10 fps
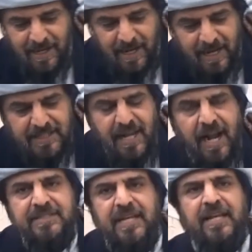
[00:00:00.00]
Another
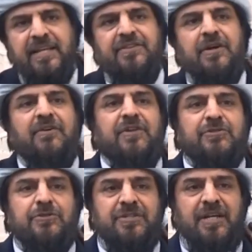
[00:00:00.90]
hadith of
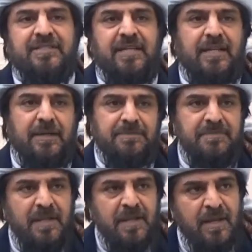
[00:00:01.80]
Rasulullah.
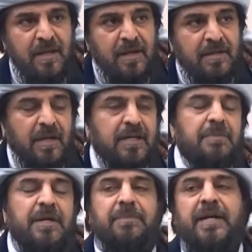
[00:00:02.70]
Now
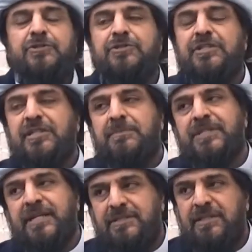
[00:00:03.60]
coming back to the
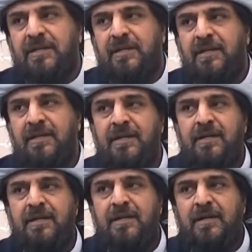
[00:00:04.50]
subject.
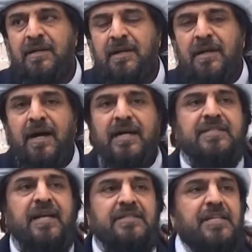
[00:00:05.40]
I
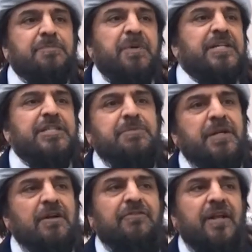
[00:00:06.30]
said this
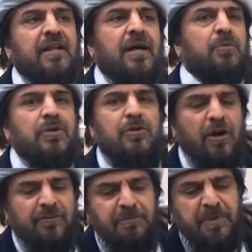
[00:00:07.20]
punishment of Allah will
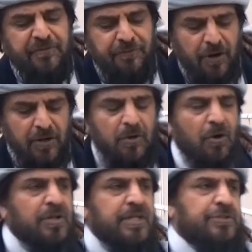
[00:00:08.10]
not befall
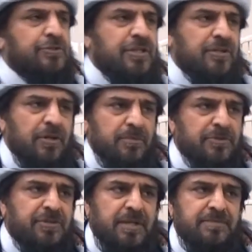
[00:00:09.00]
only to the
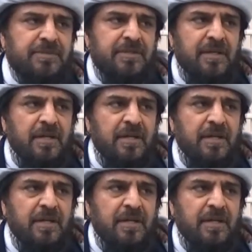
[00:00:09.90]
non-Muslims